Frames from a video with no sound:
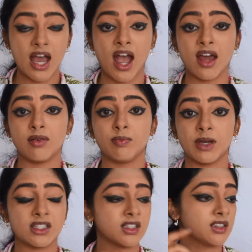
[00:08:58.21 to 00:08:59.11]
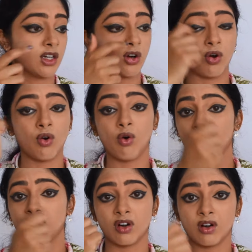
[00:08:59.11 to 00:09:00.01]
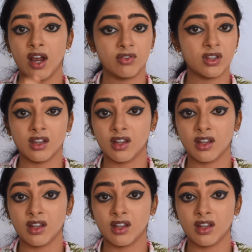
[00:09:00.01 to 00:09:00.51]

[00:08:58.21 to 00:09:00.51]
and basically go over everything